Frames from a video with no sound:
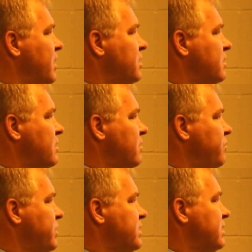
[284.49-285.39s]
uh,
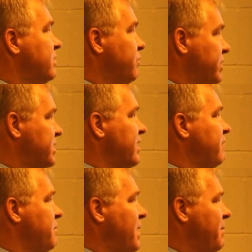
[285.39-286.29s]
re
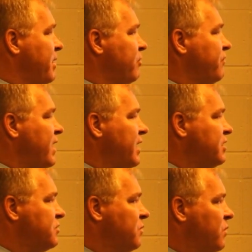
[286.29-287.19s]
receive the Palmetto's
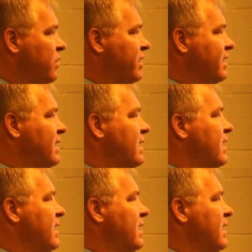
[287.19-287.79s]
Finest Award.